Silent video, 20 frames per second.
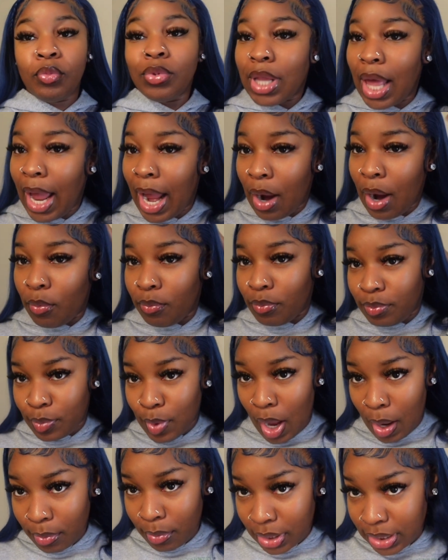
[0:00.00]
like
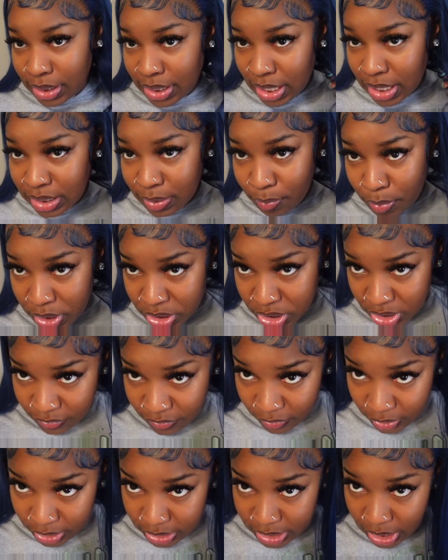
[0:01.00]
I'm gonna take some pictures
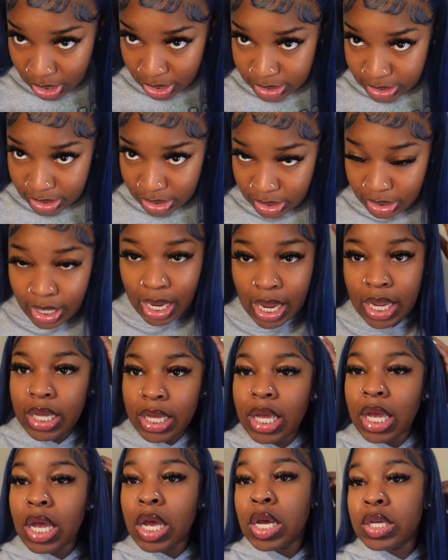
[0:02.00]
for this hair today
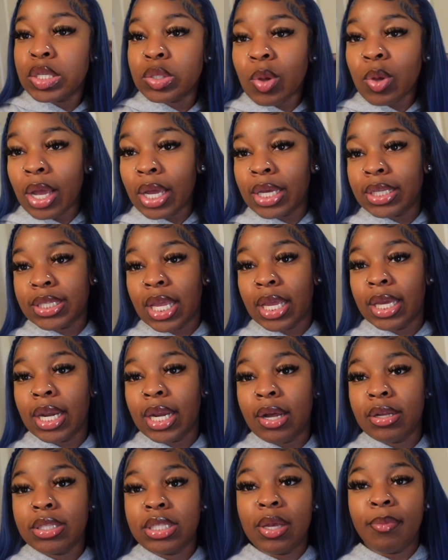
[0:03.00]
so I can take it
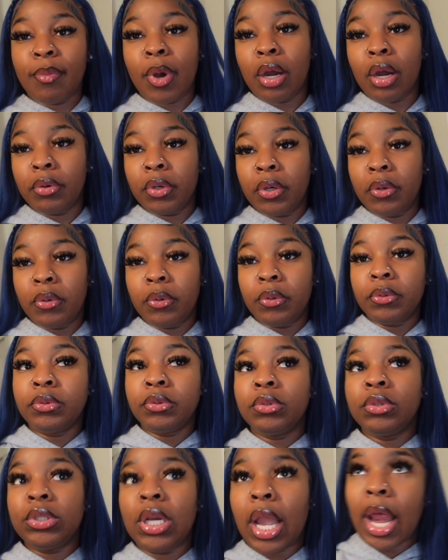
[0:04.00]
out tomorrow
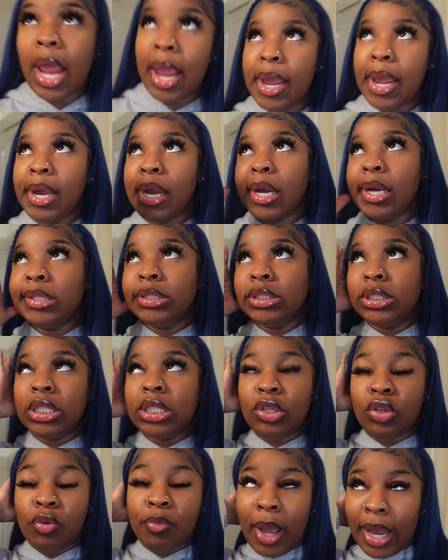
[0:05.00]
night and
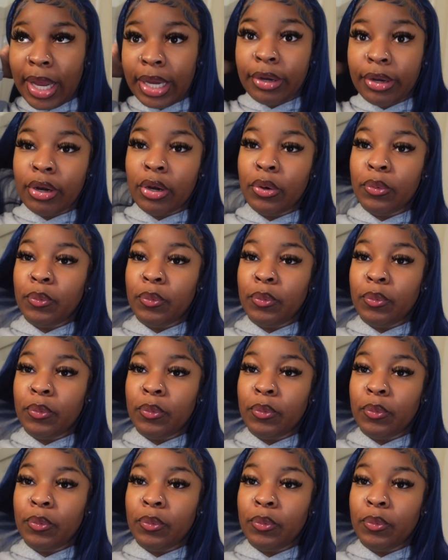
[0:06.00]
then do my hair on